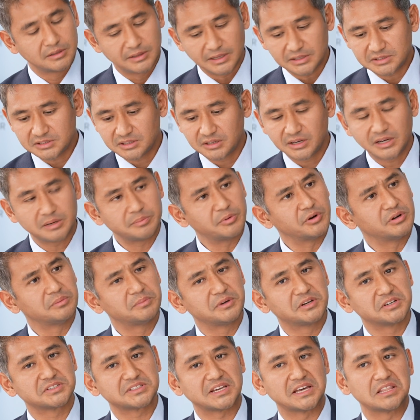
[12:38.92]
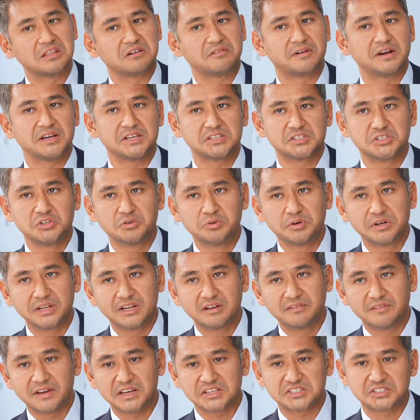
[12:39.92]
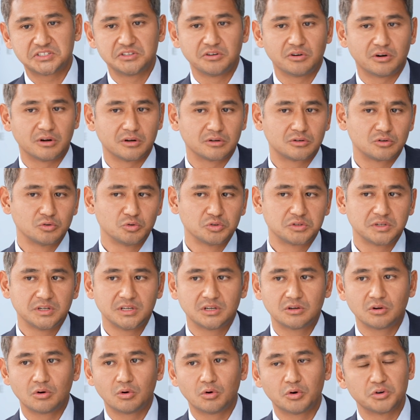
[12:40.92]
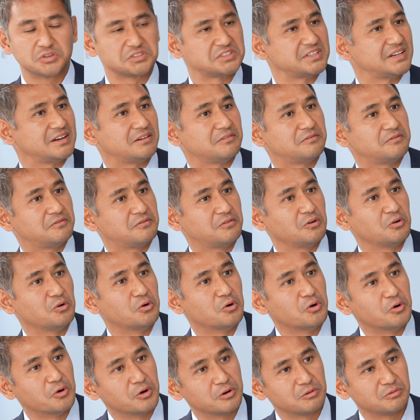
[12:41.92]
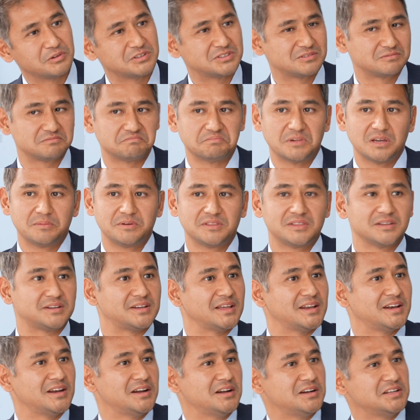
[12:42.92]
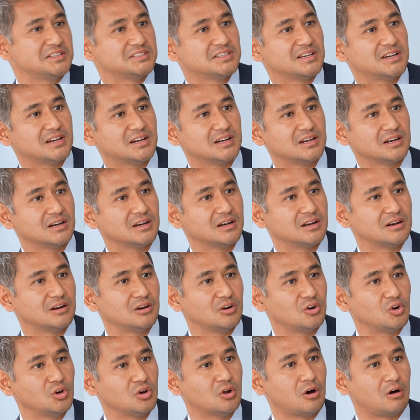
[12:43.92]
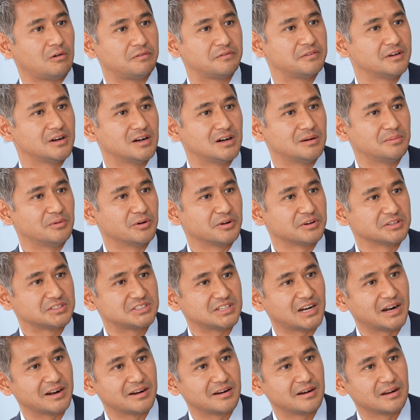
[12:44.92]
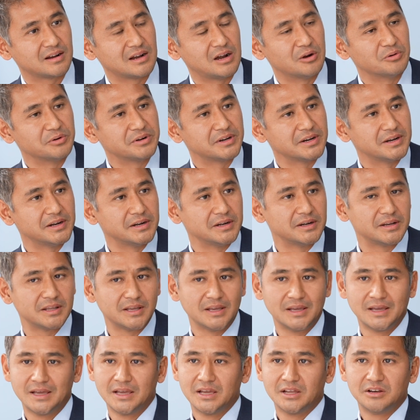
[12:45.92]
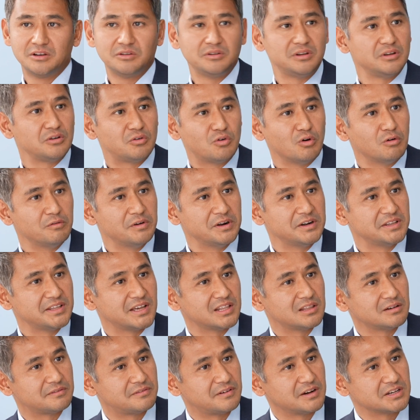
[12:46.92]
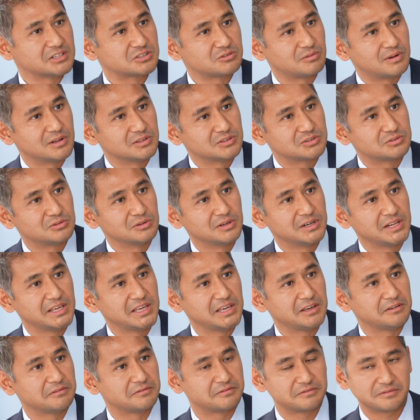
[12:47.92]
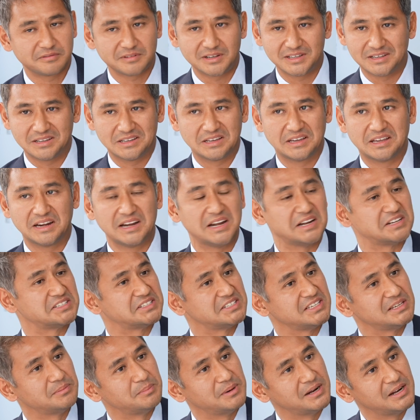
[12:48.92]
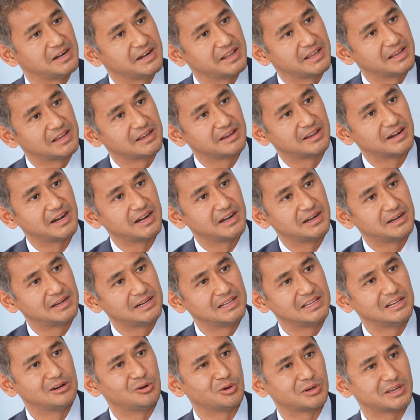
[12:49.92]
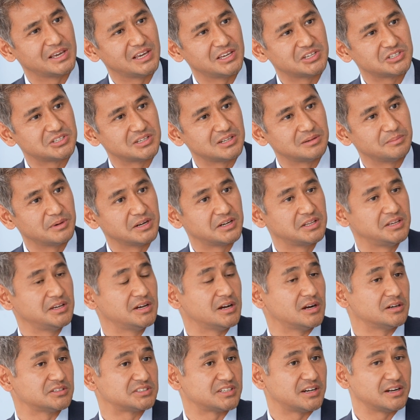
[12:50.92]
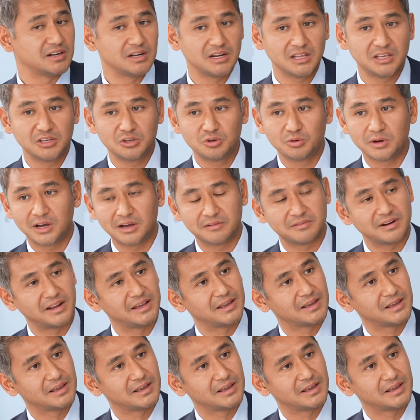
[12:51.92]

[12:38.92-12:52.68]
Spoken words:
That's a great point, because otherwise you would invest your 2-3 crores in a floor which maybe the tenant is a law firm or a chartered accountant. During COVID, they are the first ones to leave. Great C building, great D location. But here suddenly you have